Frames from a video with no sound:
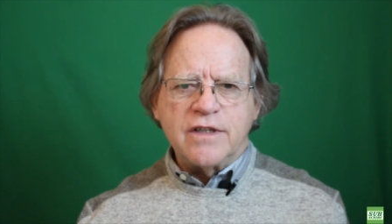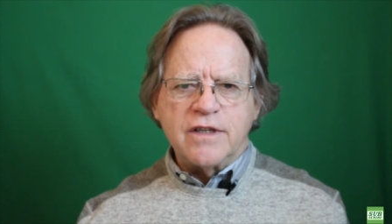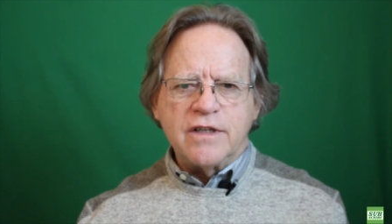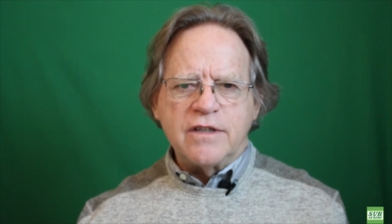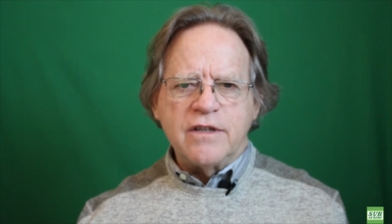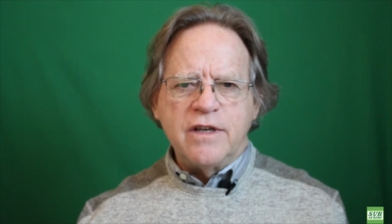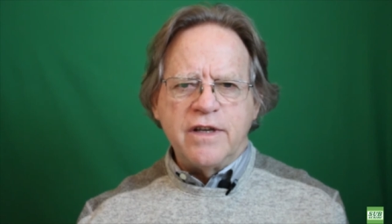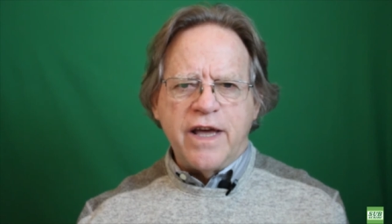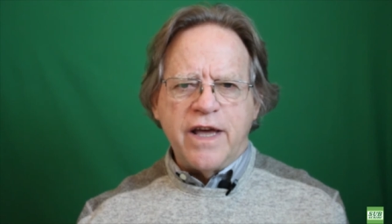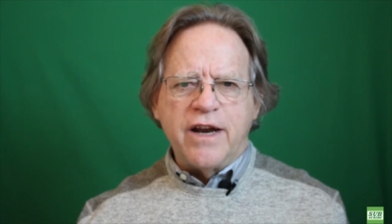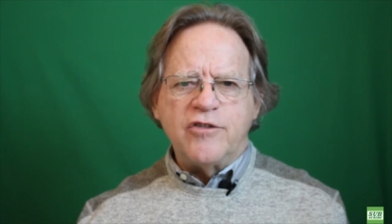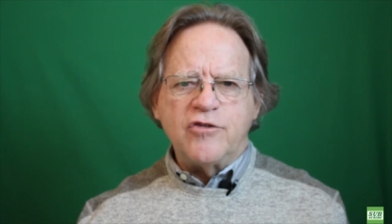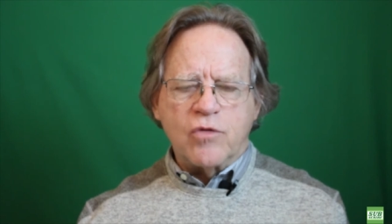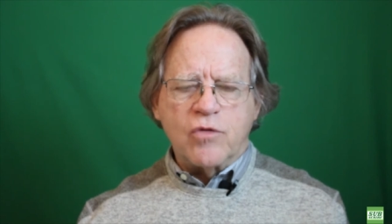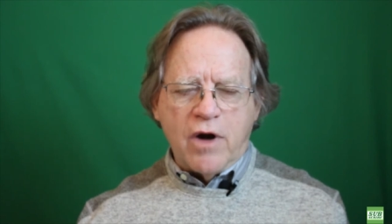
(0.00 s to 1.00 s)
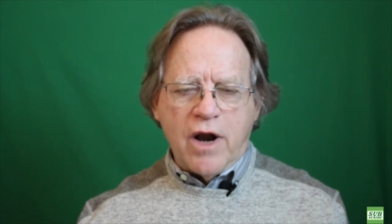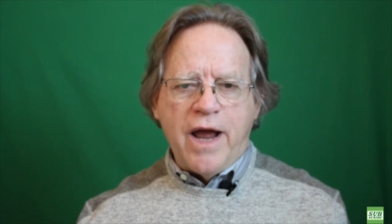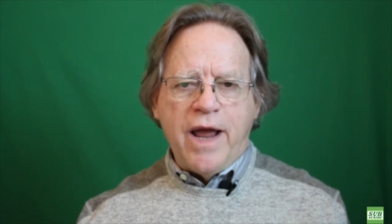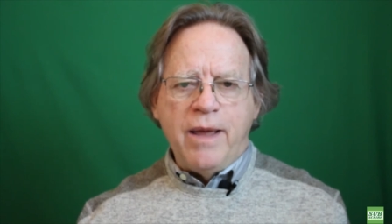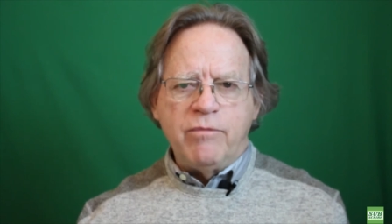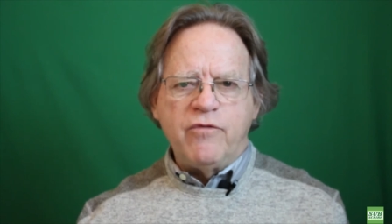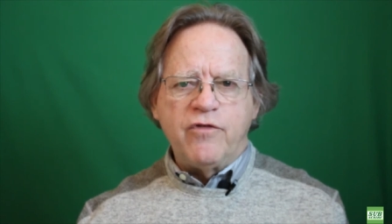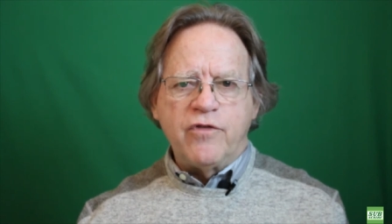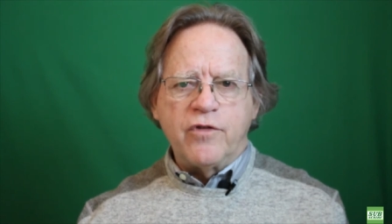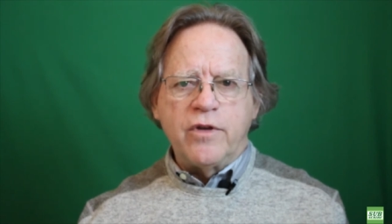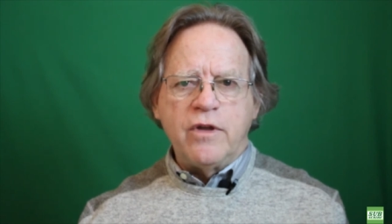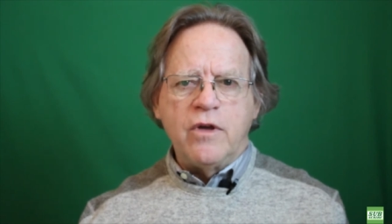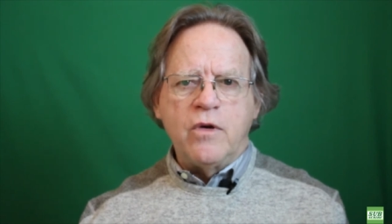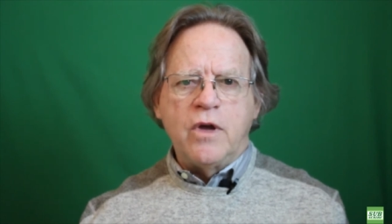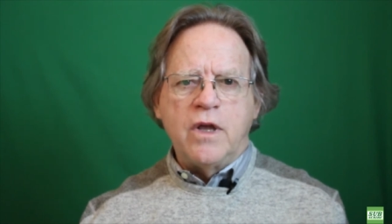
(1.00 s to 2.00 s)
Isn't that a triumph for
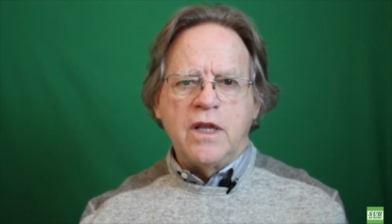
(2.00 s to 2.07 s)
you?